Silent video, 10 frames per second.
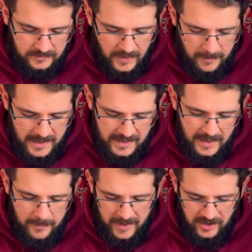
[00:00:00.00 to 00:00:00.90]
Mist and
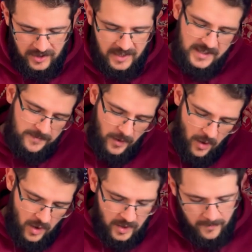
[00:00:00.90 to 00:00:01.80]
Magic.
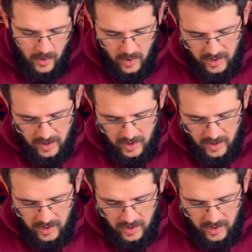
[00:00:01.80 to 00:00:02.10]
Explore more